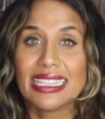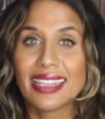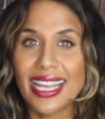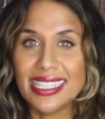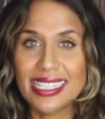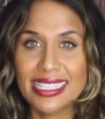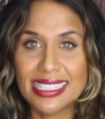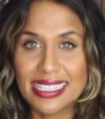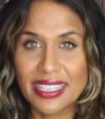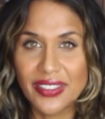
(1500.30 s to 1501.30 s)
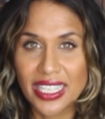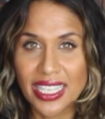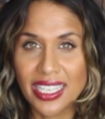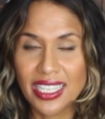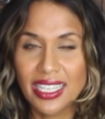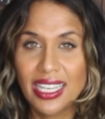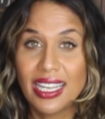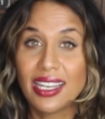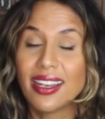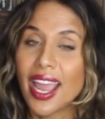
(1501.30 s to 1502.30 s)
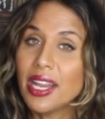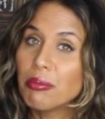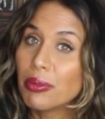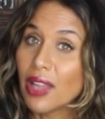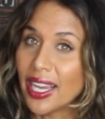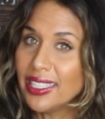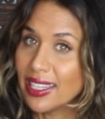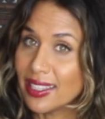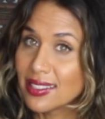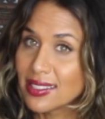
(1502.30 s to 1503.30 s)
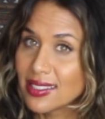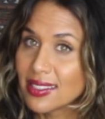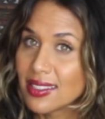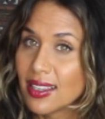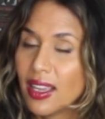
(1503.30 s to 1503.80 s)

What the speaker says: light sensitivity, night blindness.